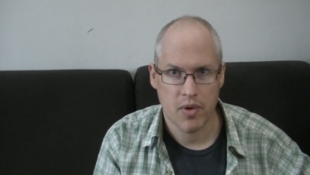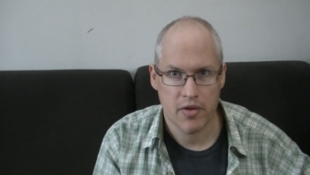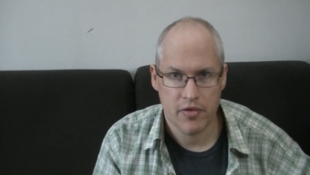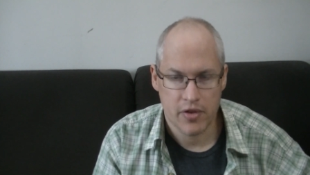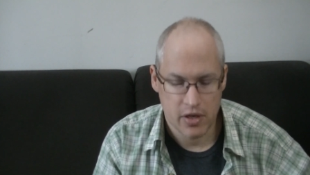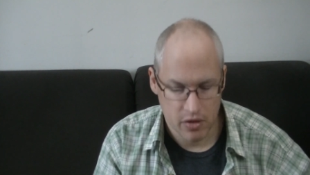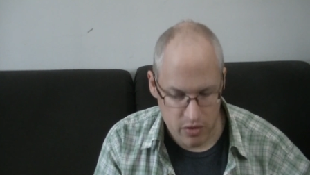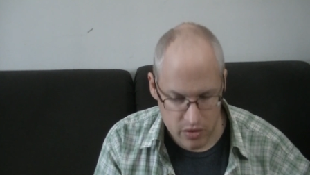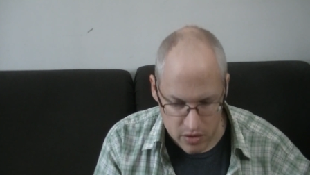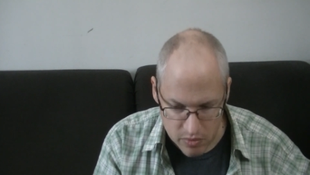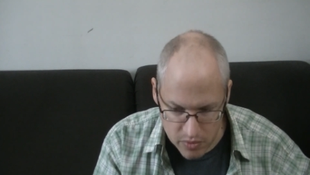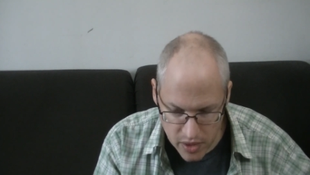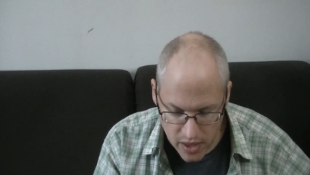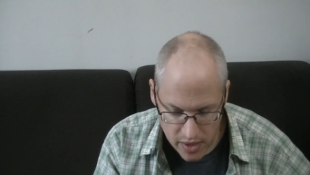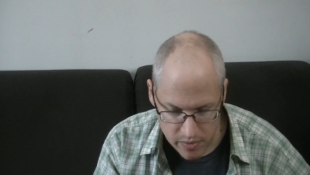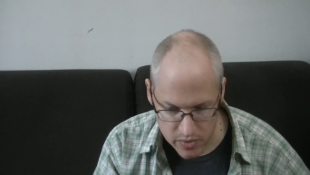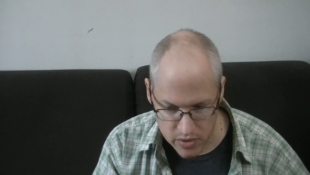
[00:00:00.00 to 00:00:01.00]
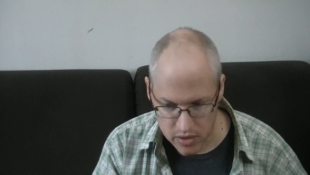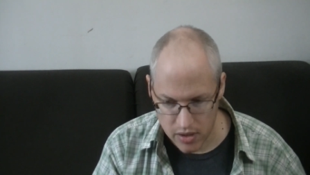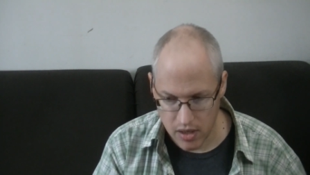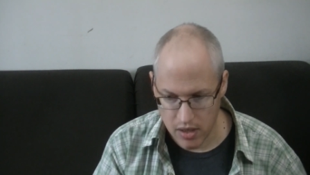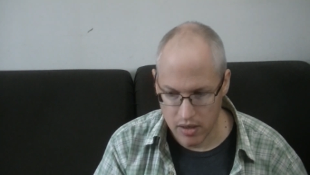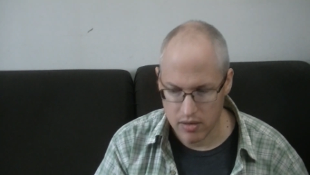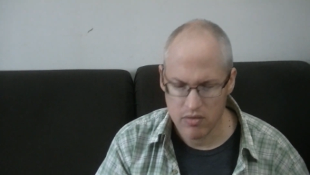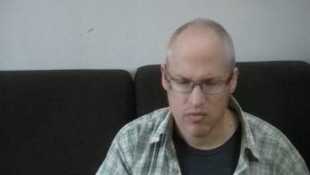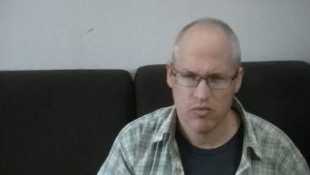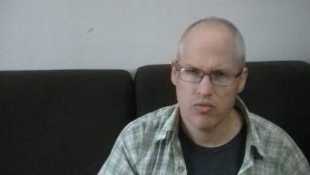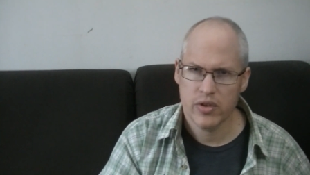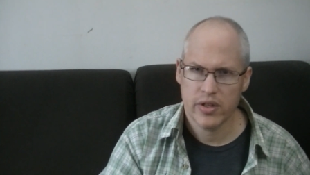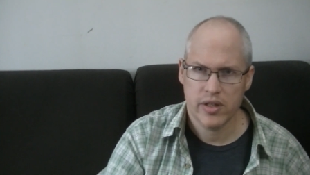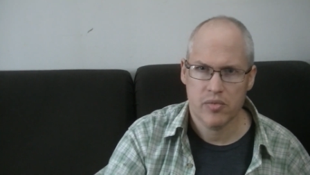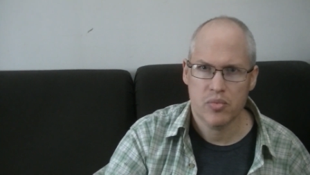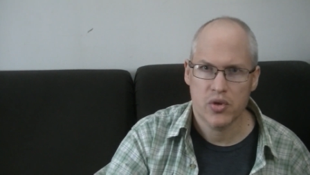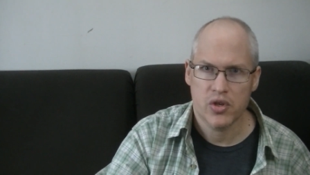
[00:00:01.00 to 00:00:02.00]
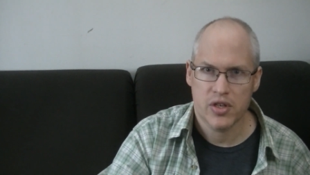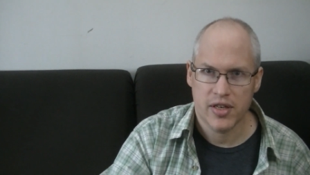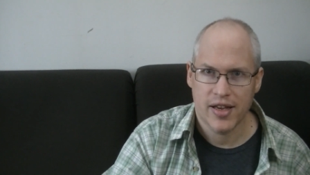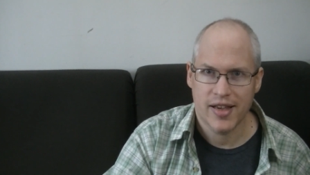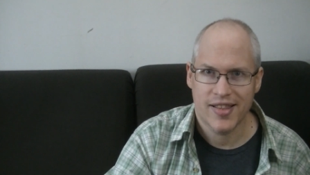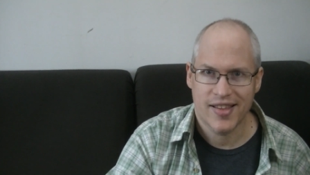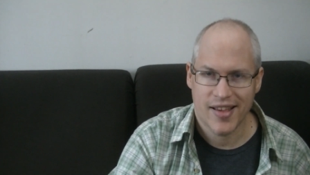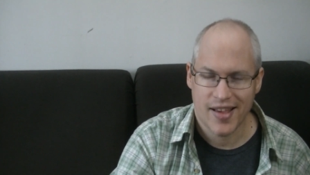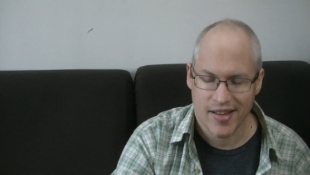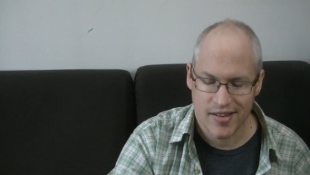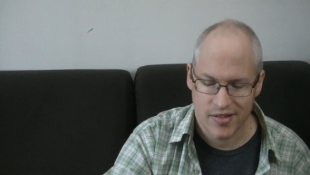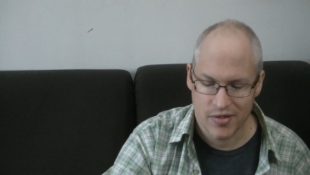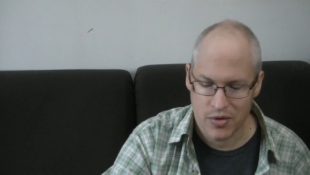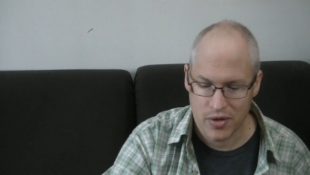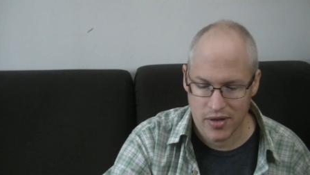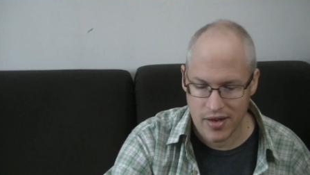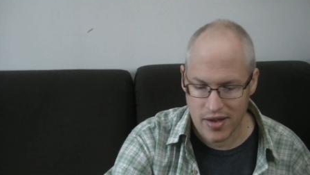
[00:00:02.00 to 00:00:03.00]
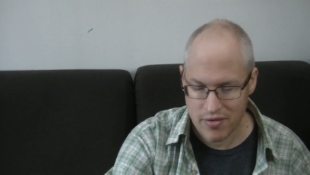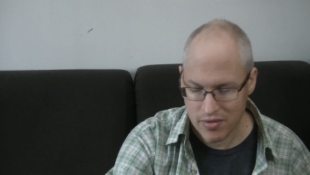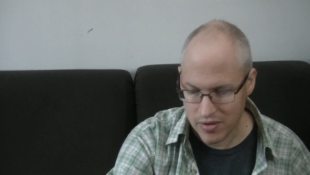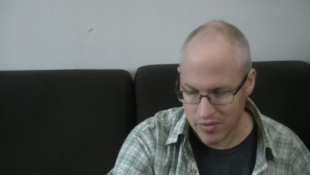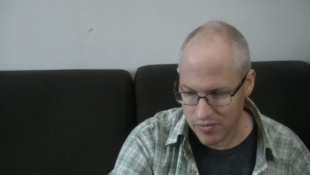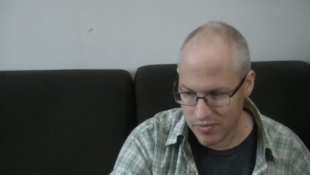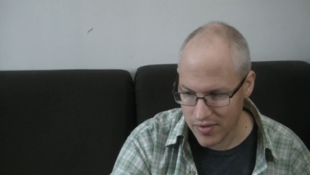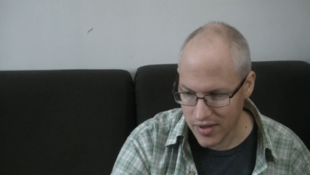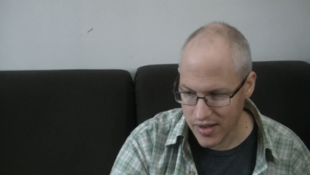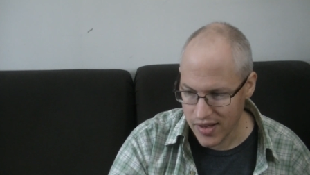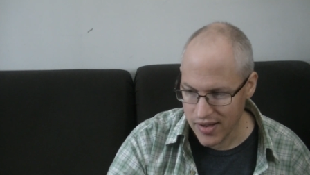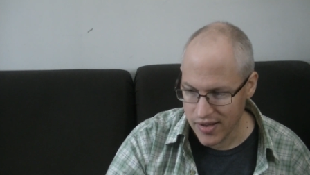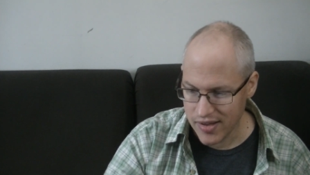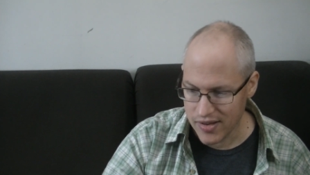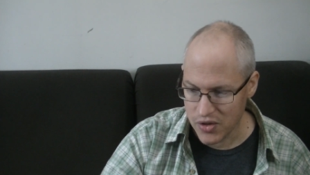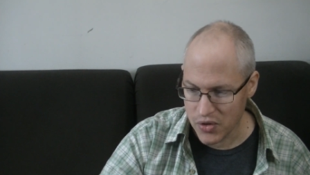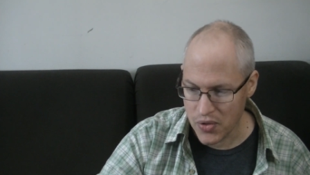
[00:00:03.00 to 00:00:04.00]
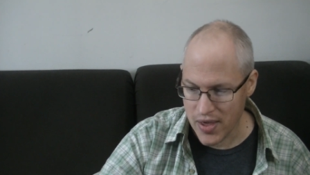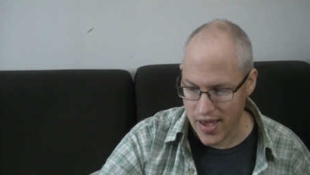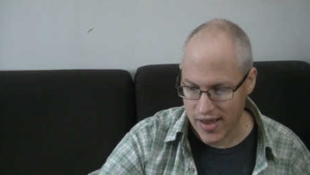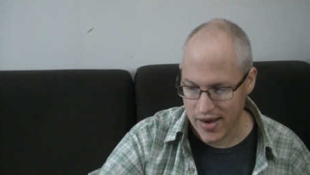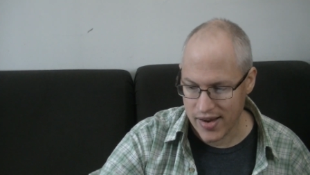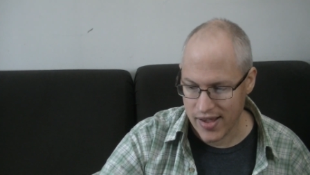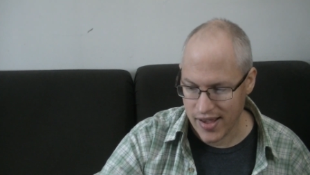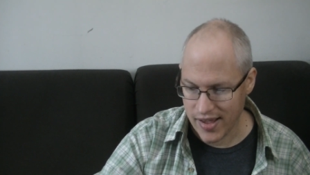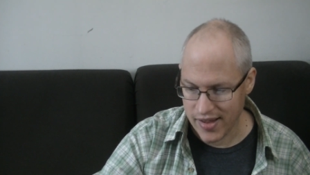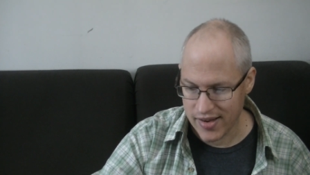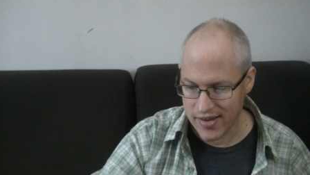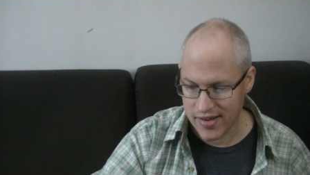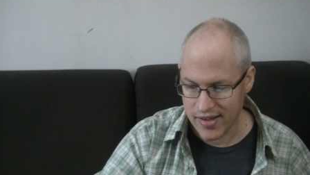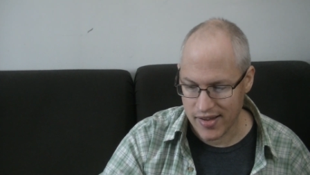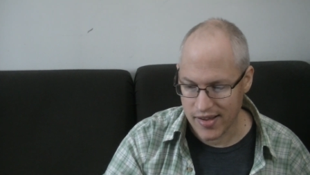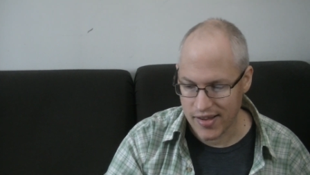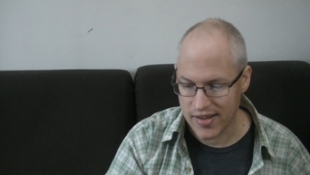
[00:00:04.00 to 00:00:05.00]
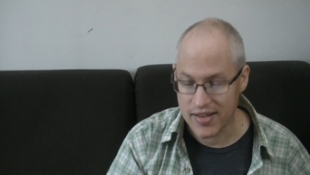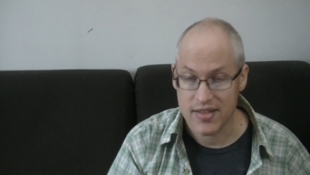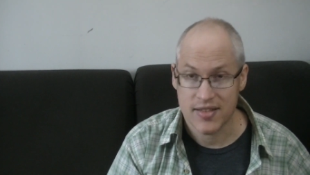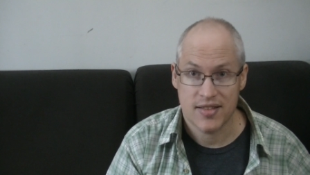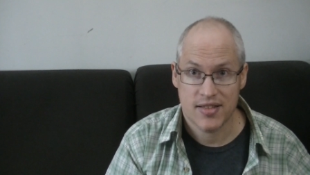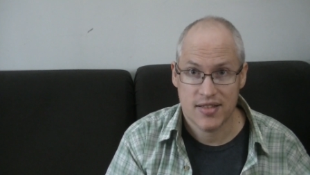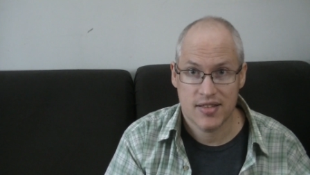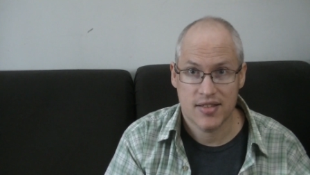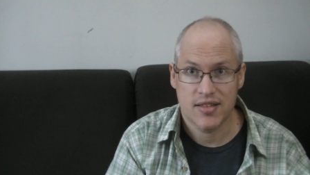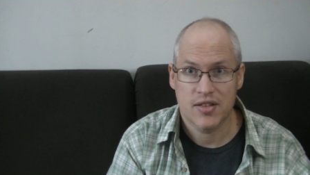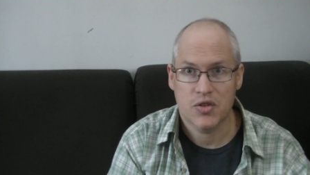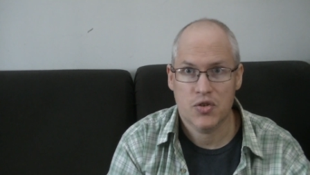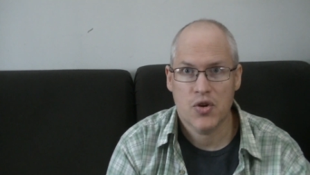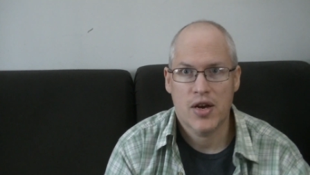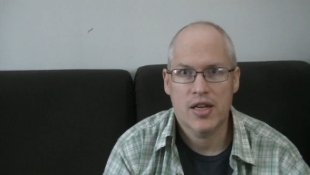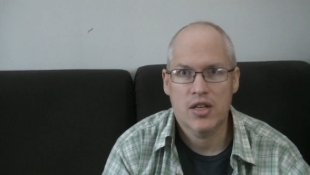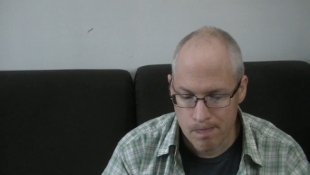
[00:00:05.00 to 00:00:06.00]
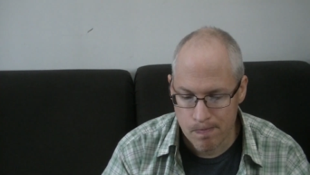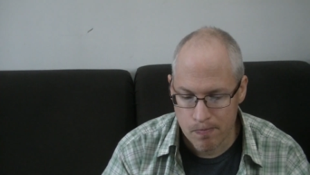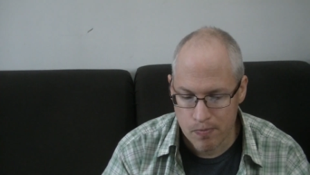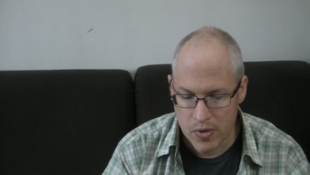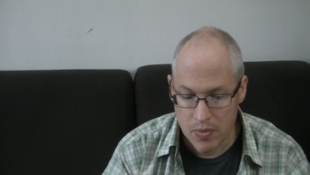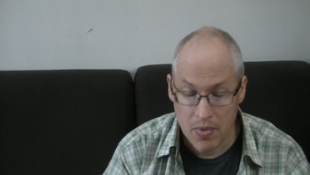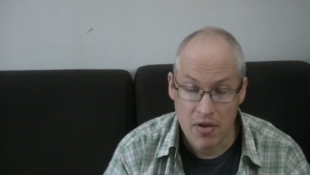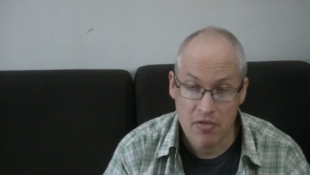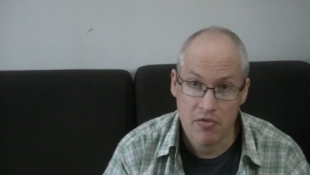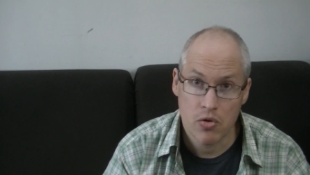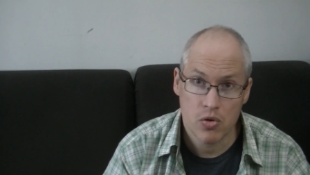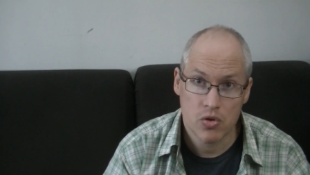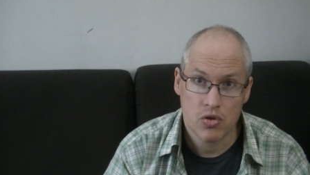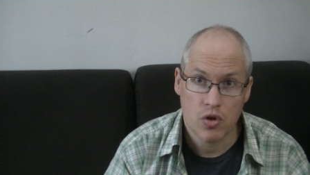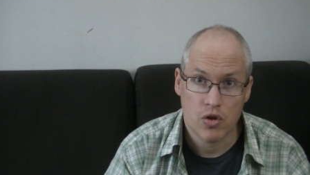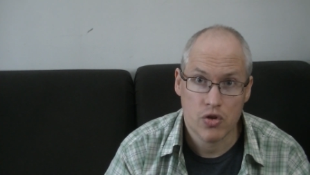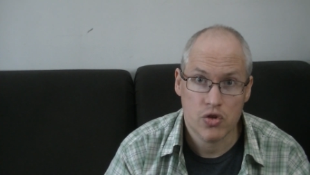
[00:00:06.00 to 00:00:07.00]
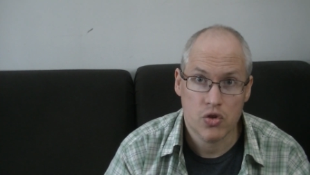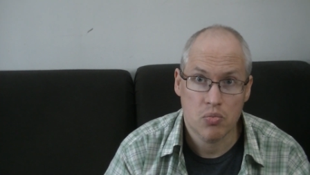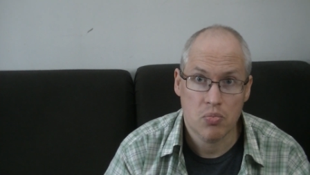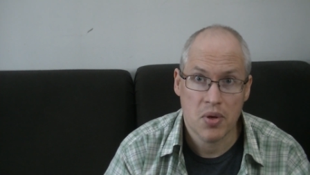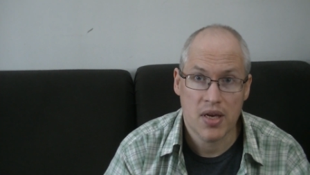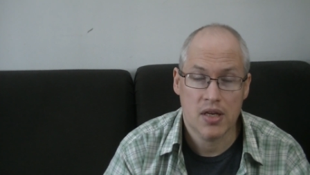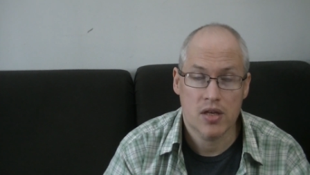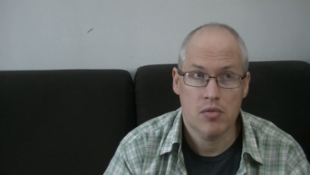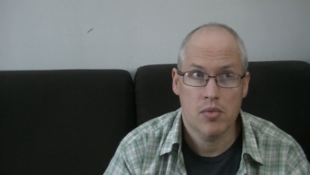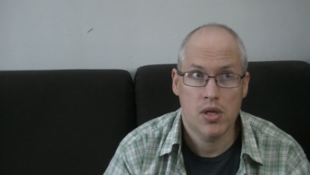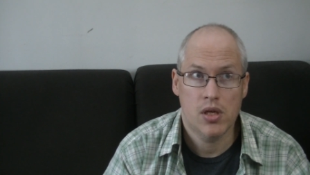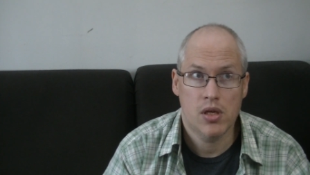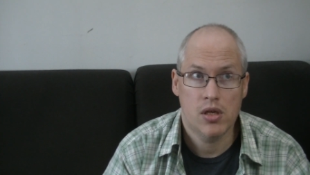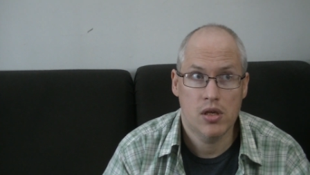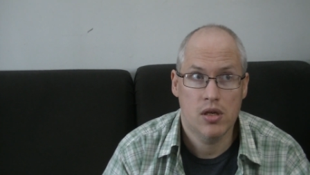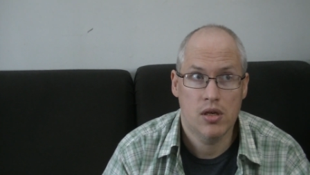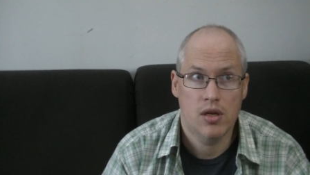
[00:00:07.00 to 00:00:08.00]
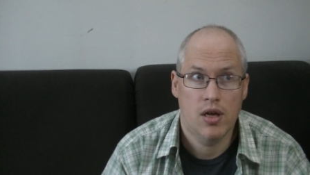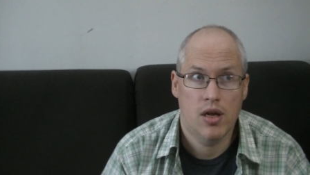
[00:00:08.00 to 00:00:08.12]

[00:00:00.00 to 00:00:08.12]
my videos sometimes. Really appreciate that, and you didn't have to do that, and it's great. My folks also picked me